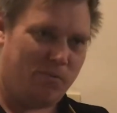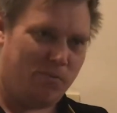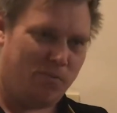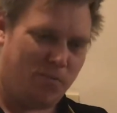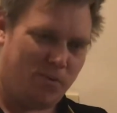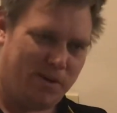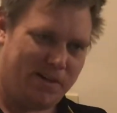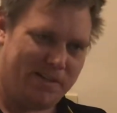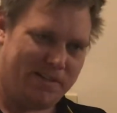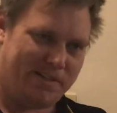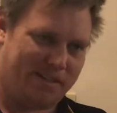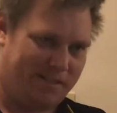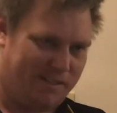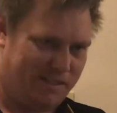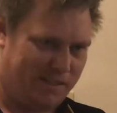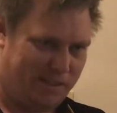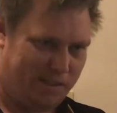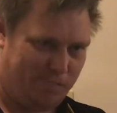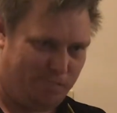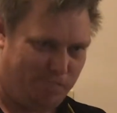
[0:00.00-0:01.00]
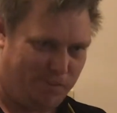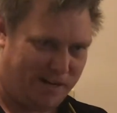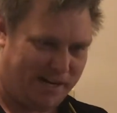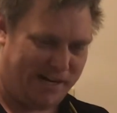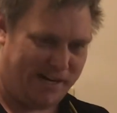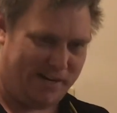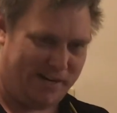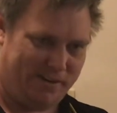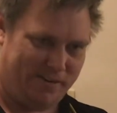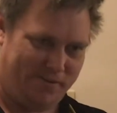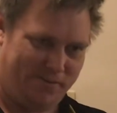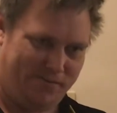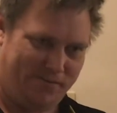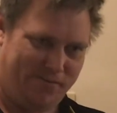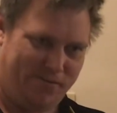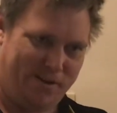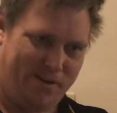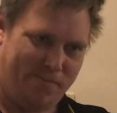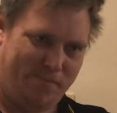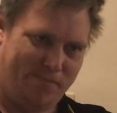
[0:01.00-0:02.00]
was inspired
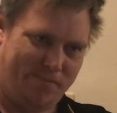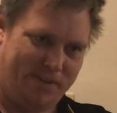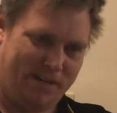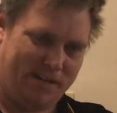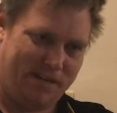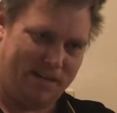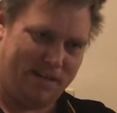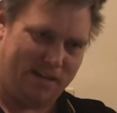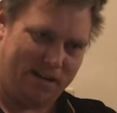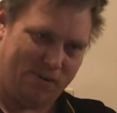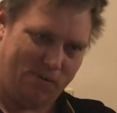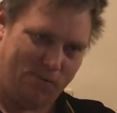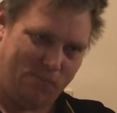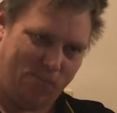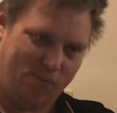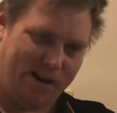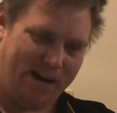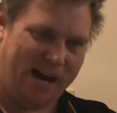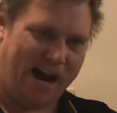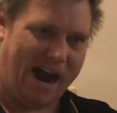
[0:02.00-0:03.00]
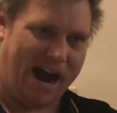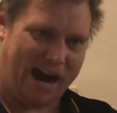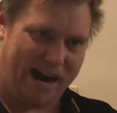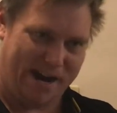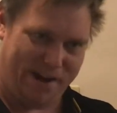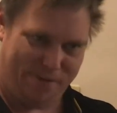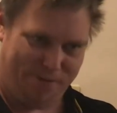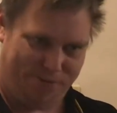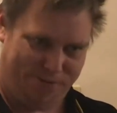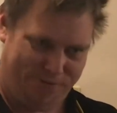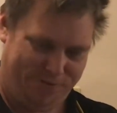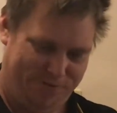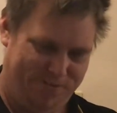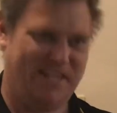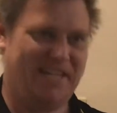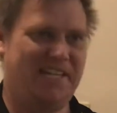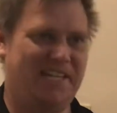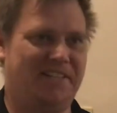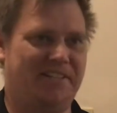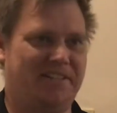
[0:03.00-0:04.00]
from what I
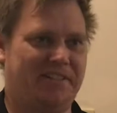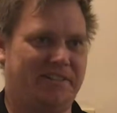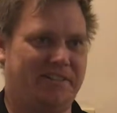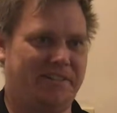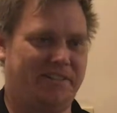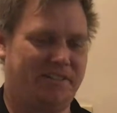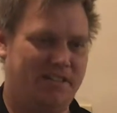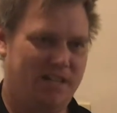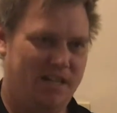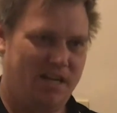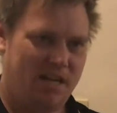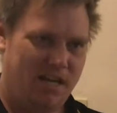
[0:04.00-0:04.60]
feel